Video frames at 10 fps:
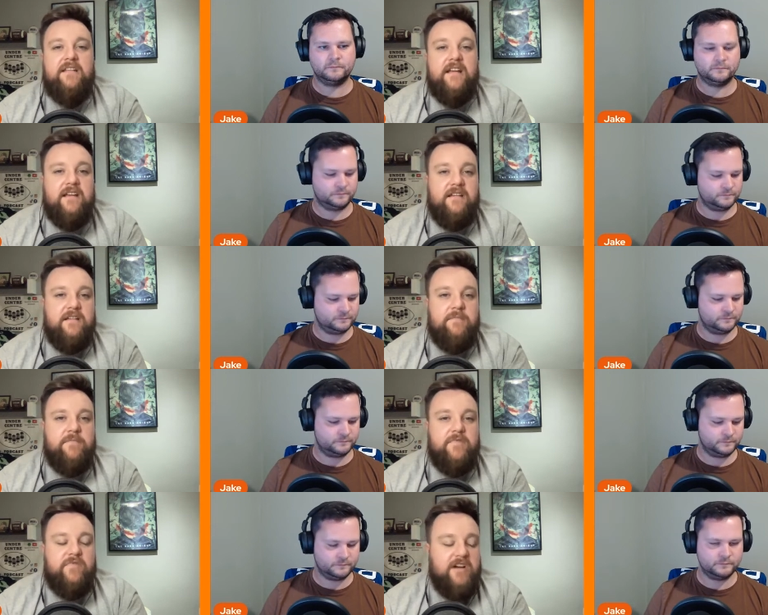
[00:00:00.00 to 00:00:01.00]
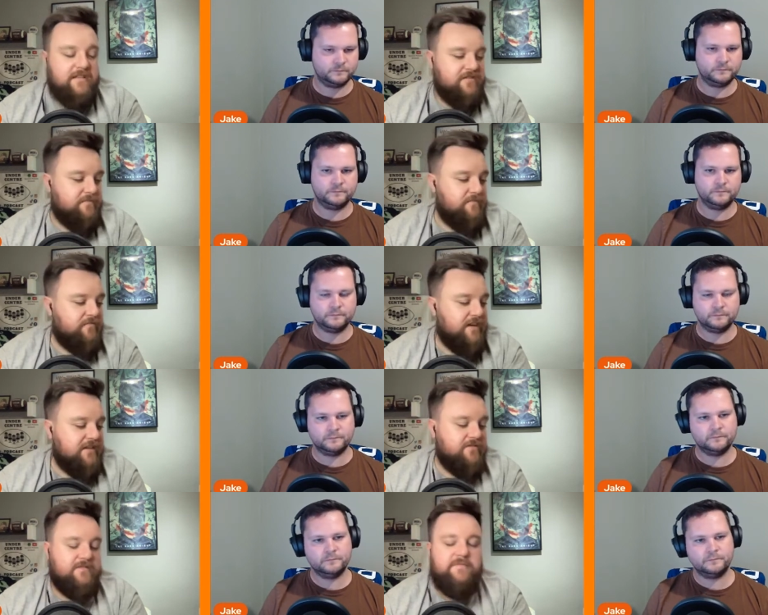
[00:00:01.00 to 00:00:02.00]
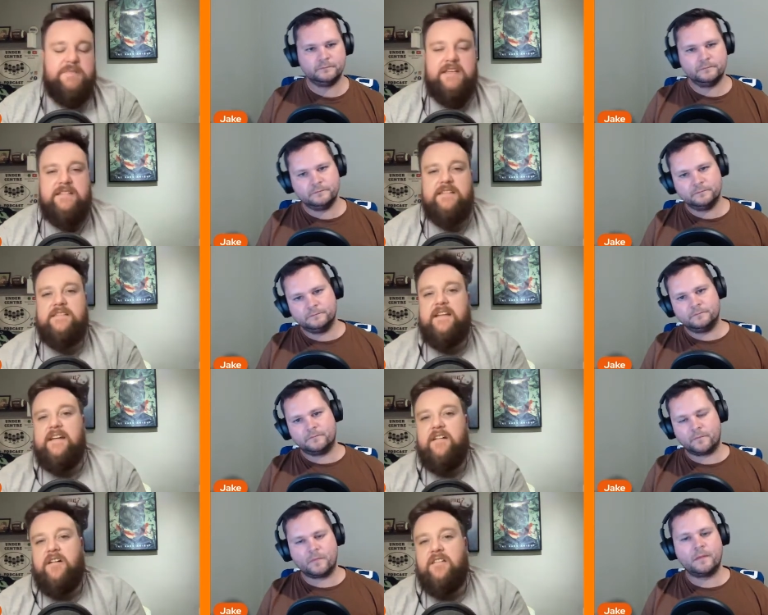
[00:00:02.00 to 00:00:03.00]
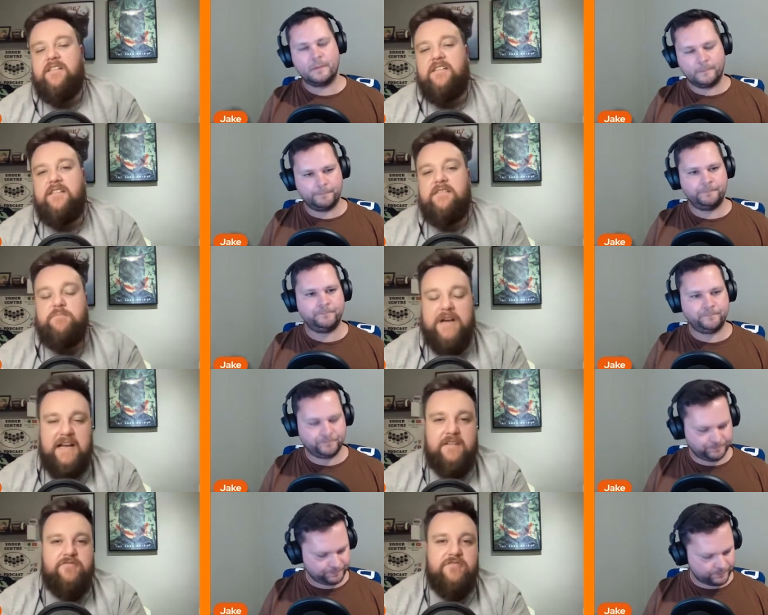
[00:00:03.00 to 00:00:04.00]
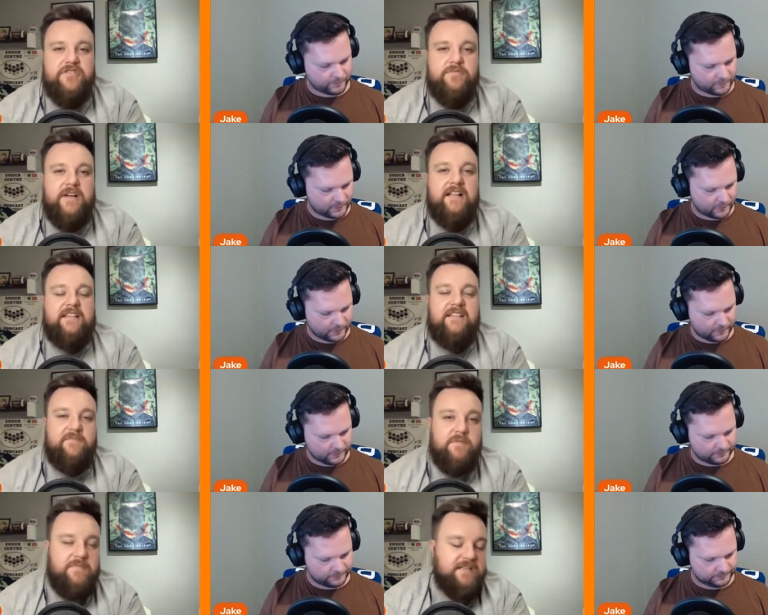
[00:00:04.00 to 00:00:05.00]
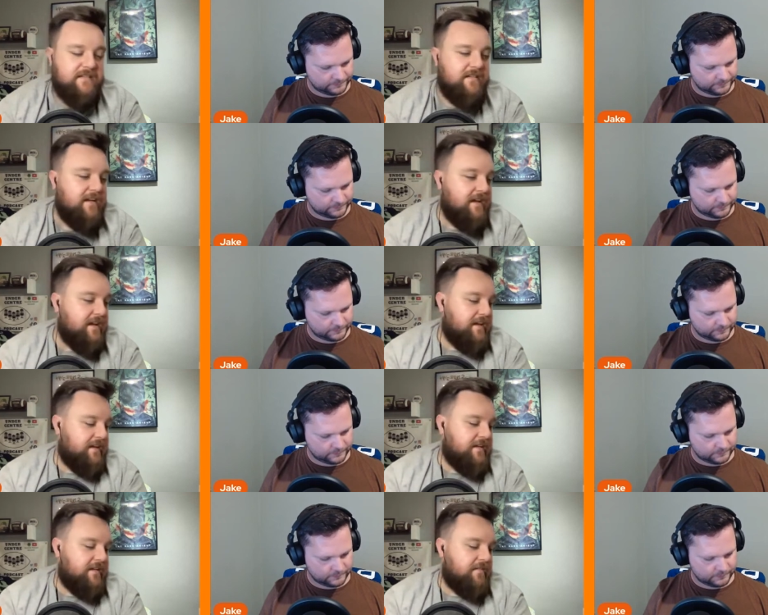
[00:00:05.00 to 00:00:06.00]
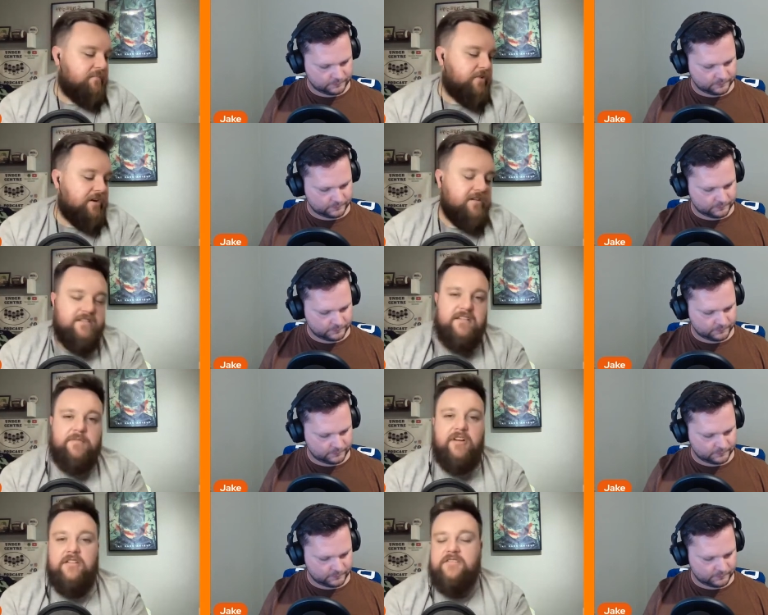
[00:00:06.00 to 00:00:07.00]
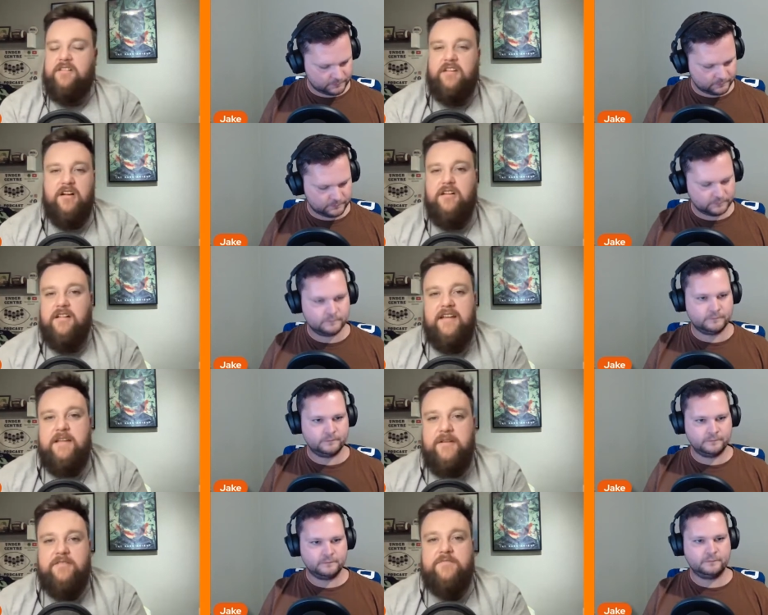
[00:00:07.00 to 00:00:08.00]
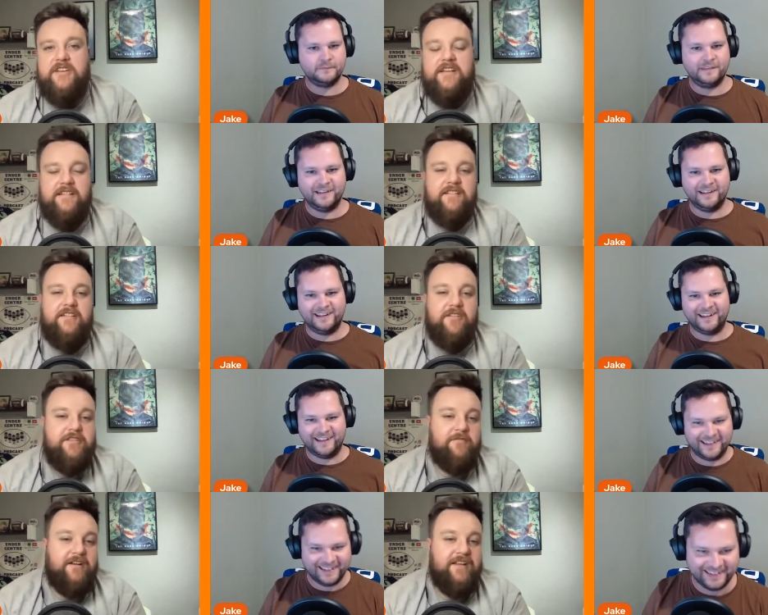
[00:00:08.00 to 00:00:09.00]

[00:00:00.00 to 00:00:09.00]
Speaker 1: um, you've got some really good pieces there on the pass rush as well that they've been missing. Um, but I'm going to stop talking because I'll talk all day about them, Jake, and I know you want